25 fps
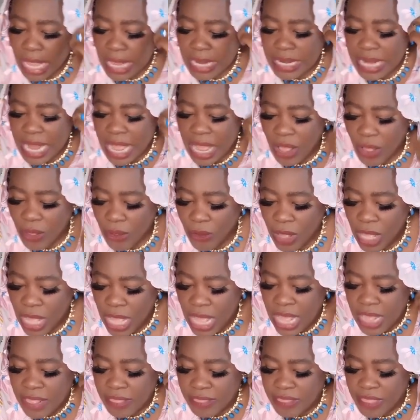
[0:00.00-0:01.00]
Now,
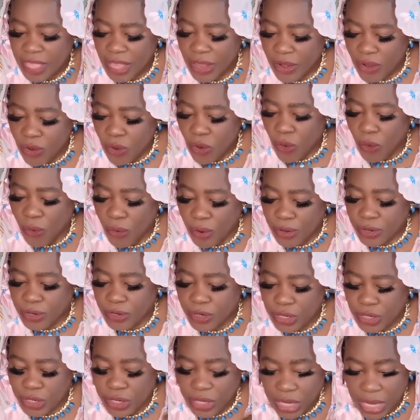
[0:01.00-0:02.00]
there
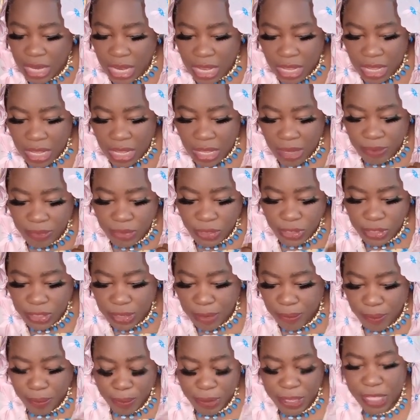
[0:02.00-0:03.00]
are uh,
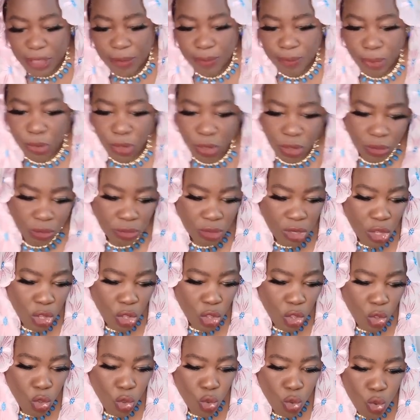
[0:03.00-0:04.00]
some people
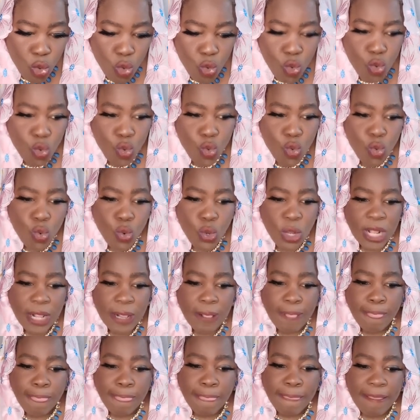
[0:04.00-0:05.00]
who
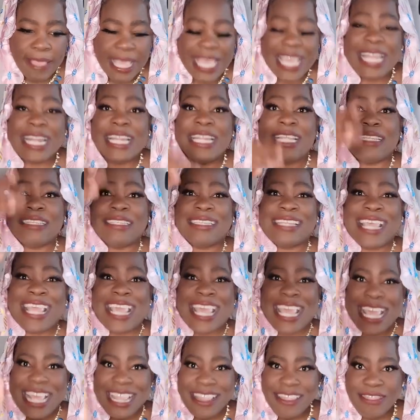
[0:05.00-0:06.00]
it is
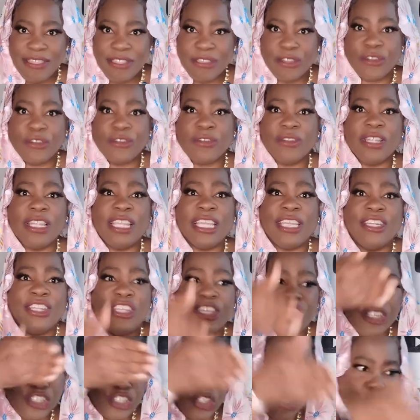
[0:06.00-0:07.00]
in their
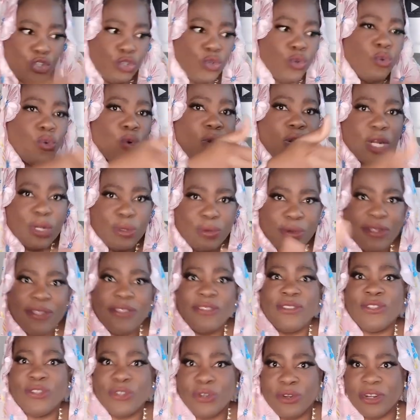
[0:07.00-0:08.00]
lineage to work
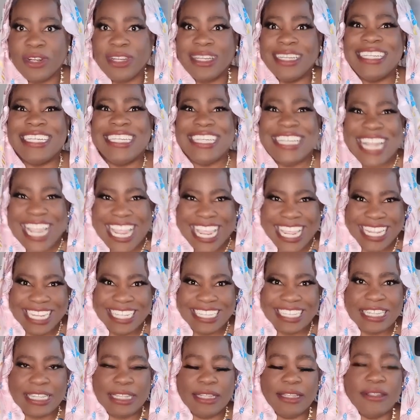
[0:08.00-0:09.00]
with certain
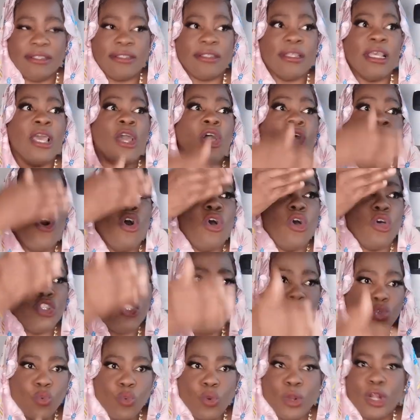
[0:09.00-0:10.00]
deities or
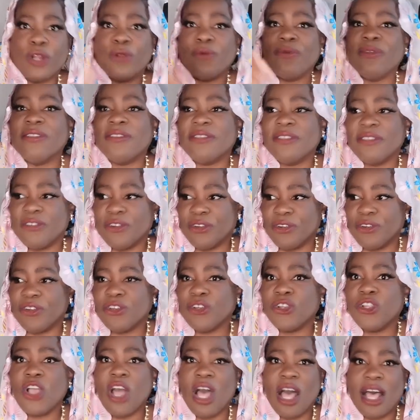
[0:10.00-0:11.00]
to work with
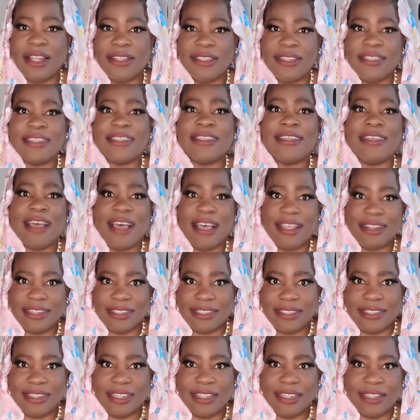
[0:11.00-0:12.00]
certain gods and
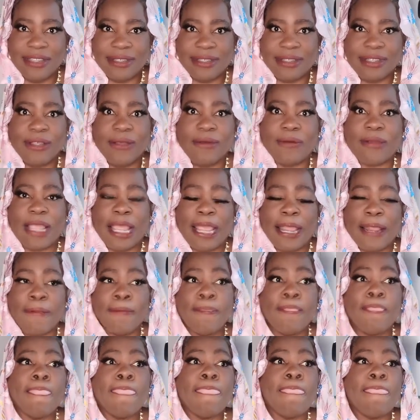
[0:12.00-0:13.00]
goddesses, okay?